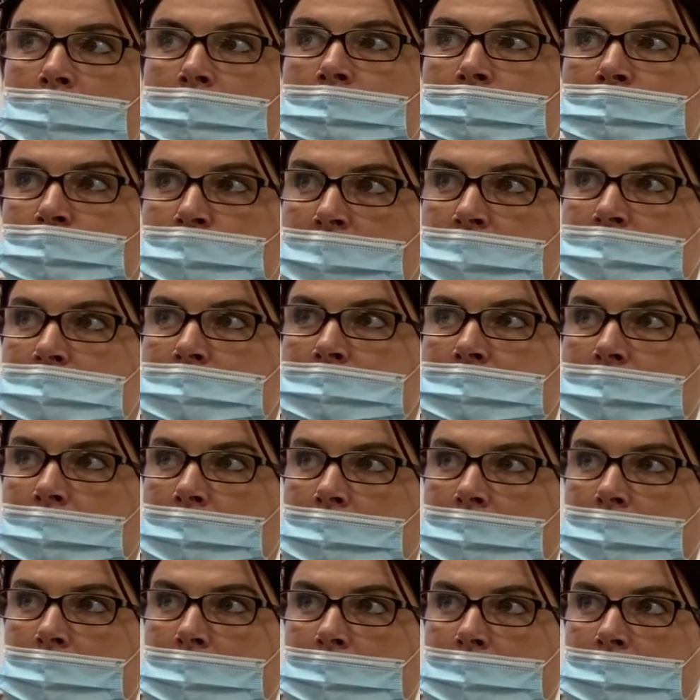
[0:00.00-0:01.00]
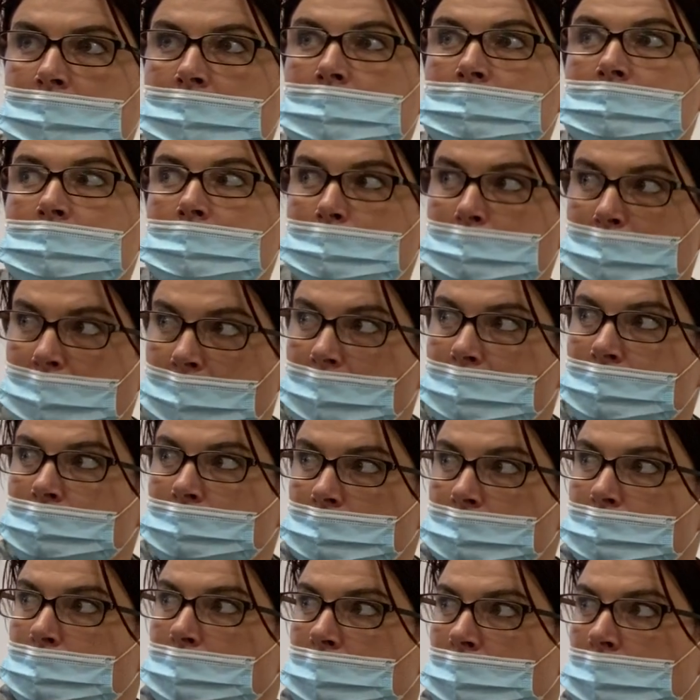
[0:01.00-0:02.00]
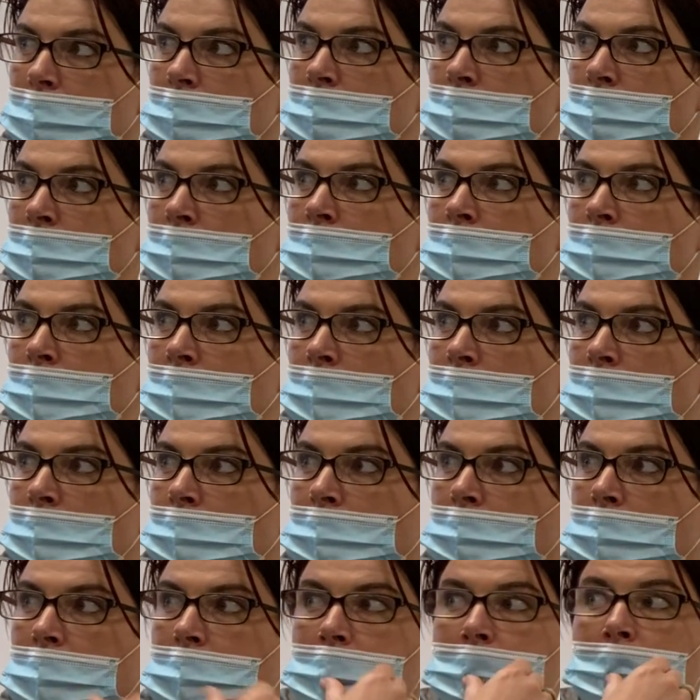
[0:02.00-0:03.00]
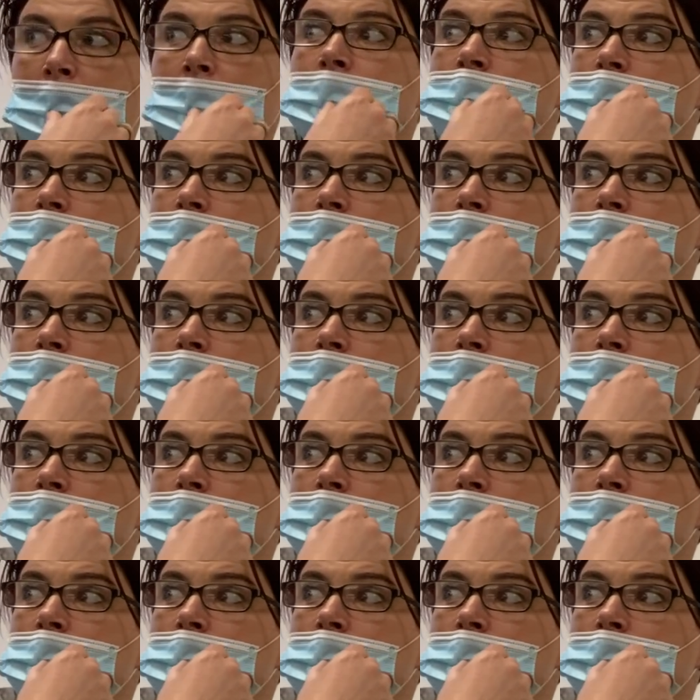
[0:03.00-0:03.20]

And they're chasing that high and they paid good money, right?